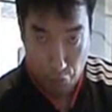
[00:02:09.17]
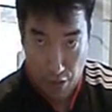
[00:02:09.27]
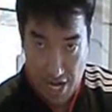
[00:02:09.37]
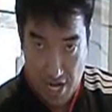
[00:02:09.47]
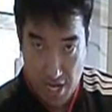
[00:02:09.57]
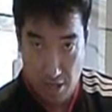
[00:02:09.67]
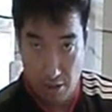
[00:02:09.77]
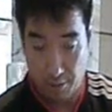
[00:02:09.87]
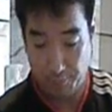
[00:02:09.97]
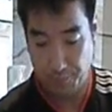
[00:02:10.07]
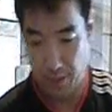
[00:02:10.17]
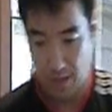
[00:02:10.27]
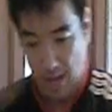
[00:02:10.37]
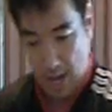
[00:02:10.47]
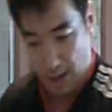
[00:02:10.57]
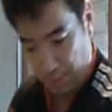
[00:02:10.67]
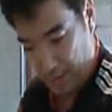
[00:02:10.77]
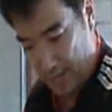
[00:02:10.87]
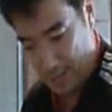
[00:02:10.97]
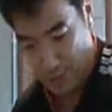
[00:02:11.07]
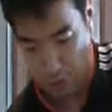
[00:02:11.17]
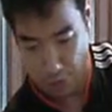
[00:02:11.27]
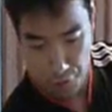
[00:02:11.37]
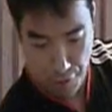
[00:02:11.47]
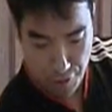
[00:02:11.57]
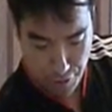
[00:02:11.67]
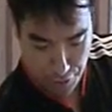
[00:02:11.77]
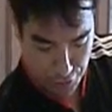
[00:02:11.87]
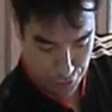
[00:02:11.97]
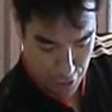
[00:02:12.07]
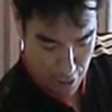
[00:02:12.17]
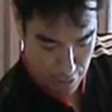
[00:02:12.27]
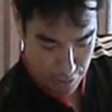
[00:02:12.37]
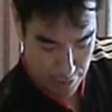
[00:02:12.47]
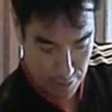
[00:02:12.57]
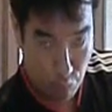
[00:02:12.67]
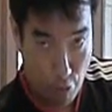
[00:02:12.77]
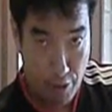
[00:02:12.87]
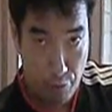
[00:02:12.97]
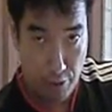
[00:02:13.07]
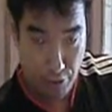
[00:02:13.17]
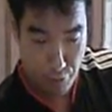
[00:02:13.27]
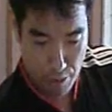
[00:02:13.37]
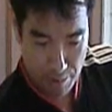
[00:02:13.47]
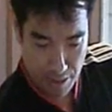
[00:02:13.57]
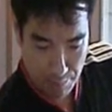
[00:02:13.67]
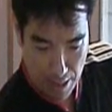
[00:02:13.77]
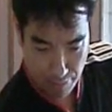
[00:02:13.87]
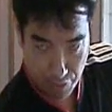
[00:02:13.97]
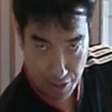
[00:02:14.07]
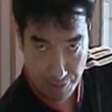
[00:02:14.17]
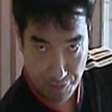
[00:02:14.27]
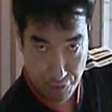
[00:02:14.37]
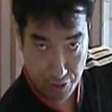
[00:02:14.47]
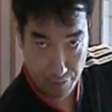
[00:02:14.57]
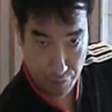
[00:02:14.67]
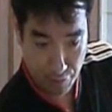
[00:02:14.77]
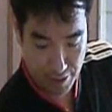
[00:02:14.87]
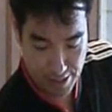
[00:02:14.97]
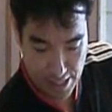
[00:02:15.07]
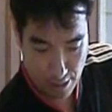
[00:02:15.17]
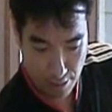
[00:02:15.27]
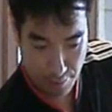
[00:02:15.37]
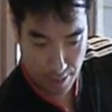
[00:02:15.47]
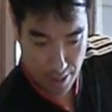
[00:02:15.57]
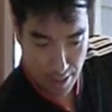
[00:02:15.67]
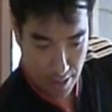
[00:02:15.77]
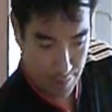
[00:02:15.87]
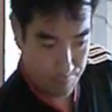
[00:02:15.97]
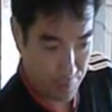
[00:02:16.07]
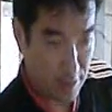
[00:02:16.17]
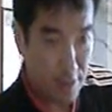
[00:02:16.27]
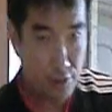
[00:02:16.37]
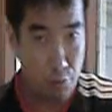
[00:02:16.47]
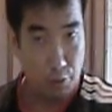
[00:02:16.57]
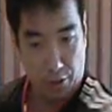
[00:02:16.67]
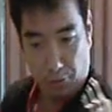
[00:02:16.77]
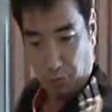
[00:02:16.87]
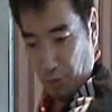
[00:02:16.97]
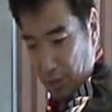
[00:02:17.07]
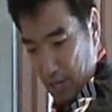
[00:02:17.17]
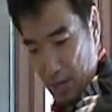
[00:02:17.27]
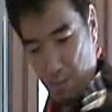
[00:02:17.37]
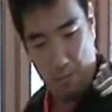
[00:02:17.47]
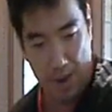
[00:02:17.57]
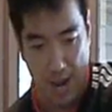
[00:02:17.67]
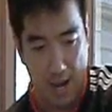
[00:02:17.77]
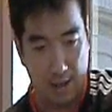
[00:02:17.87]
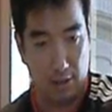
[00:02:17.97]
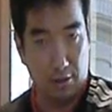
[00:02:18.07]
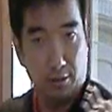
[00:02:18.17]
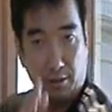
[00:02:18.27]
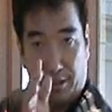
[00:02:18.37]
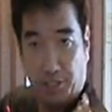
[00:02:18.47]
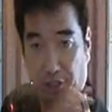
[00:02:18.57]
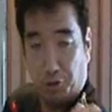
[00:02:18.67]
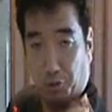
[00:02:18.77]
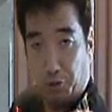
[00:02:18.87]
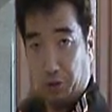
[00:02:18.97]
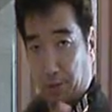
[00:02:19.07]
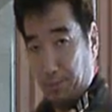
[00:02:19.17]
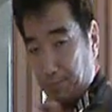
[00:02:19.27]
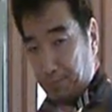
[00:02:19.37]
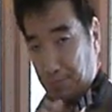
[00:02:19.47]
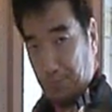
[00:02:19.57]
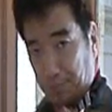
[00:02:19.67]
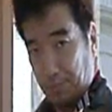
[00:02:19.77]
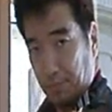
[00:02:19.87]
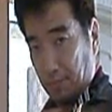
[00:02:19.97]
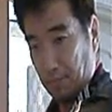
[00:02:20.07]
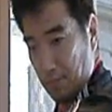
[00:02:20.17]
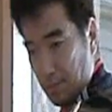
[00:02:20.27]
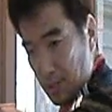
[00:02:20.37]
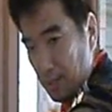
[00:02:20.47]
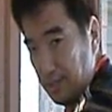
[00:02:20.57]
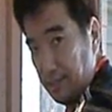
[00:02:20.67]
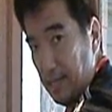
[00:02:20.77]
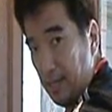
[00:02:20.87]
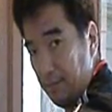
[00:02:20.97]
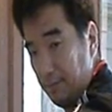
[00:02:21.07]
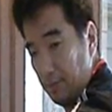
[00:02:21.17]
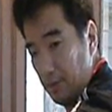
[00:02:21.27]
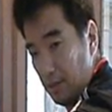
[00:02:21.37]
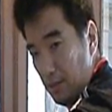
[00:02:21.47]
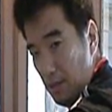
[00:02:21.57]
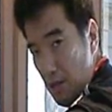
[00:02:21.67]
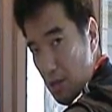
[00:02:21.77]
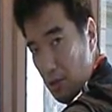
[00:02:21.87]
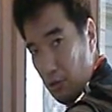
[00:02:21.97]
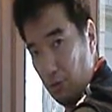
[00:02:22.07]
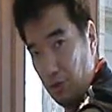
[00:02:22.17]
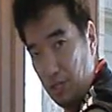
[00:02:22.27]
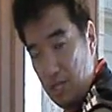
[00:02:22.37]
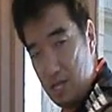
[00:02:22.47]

right here, but as you turn into the shot, there's a point where you want to be impact right in front of you, right there. So we're going to impact this shoulder, set, going to